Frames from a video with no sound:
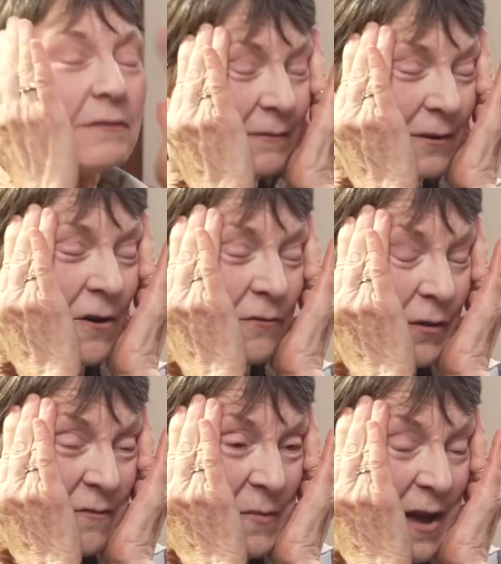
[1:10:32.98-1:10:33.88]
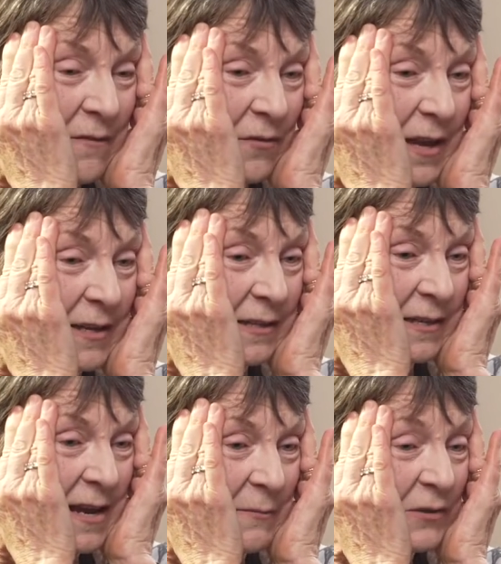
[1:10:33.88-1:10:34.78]
God forgive me, I forget his
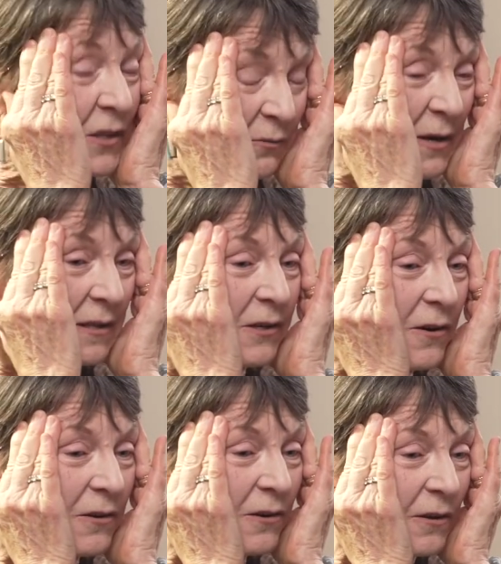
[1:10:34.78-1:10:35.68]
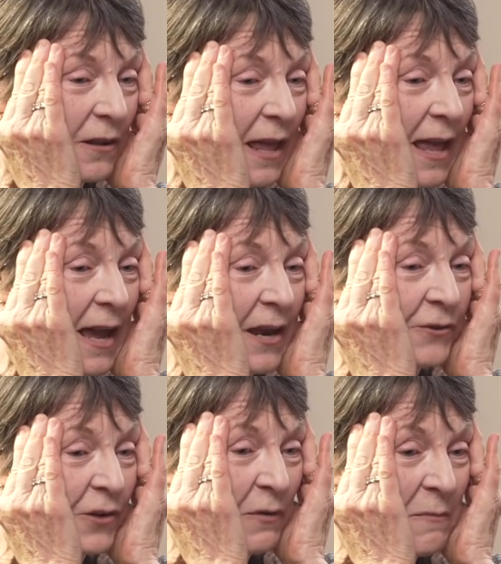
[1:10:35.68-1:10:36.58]
name. I just read this article, and I
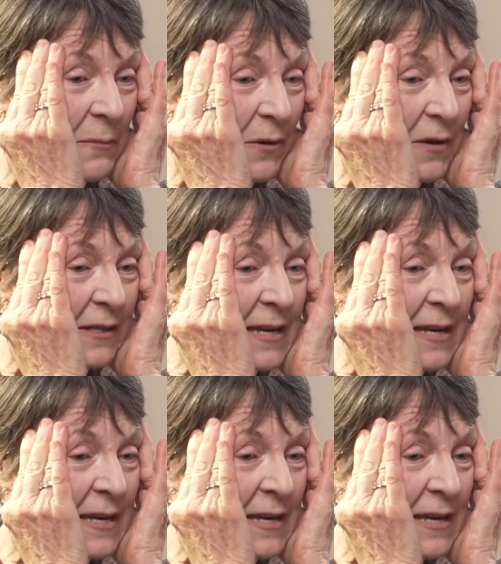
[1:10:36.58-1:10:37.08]
should remember his name.